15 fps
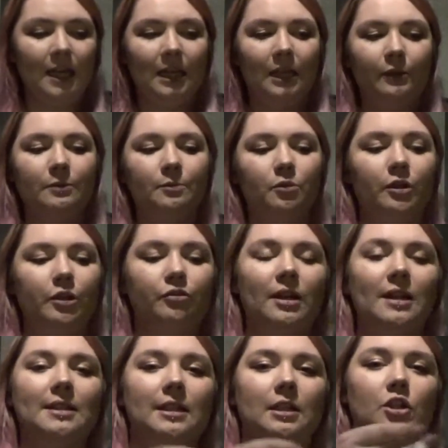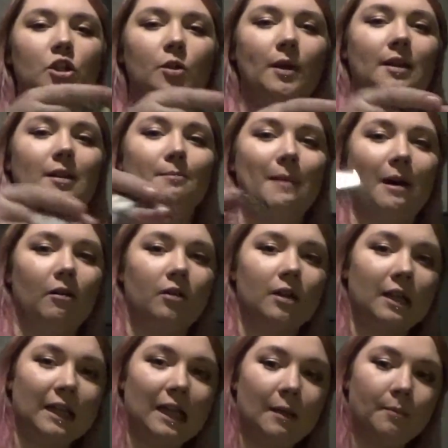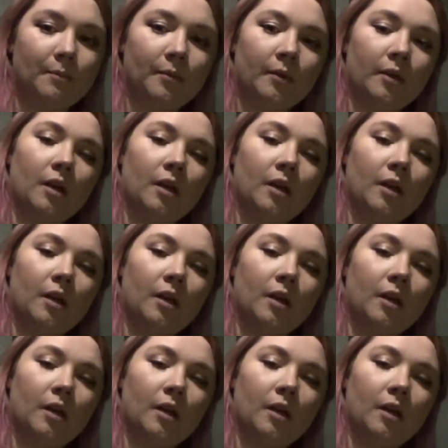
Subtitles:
He was more interested in chewing the metal clip,